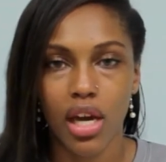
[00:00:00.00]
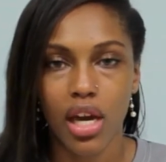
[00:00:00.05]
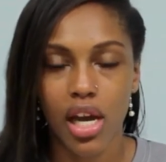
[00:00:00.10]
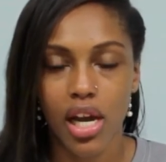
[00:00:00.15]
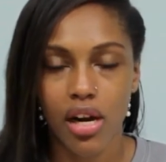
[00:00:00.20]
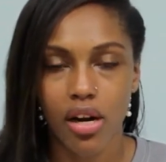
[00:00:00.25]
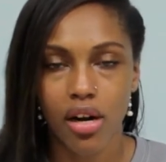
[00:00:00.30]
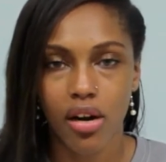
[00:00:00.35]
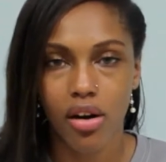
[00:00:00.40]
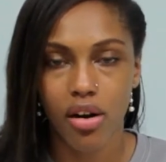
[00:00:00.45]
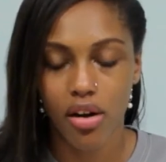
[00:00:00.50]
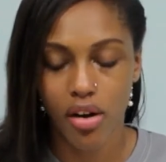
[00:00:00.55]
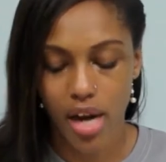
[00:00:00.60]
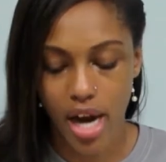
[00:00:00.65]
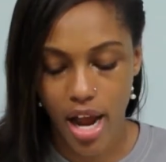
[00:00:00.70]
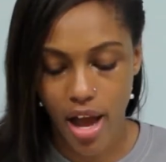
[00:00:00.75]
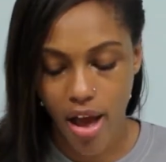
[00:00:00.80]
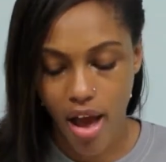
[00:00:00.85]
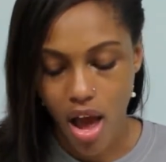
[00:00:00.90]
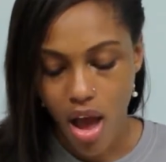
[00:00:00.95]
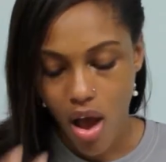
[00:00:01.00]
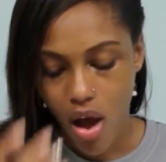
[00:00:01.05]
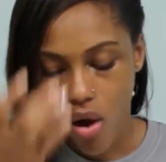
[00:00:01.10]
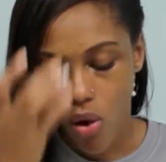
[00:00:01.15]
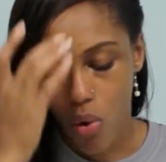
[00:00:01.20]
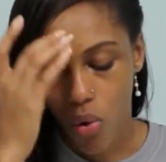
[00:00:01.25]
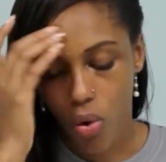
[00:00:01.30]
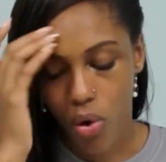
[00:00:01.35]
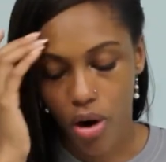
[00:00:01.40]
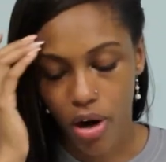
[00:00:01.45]
get here to Korea,
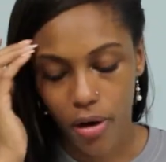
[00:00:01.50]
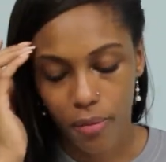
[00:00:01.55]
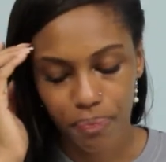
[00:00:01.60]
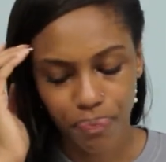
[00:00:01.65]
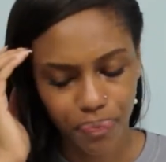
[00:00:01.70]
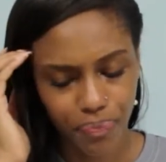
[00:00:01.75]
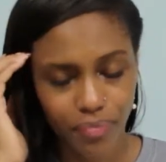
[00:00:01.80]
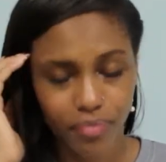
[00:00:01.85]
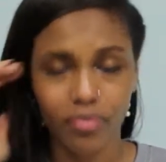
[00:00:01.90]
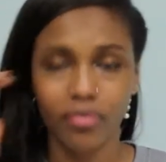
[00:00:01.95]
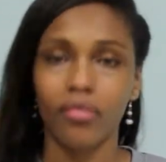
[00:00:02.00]
or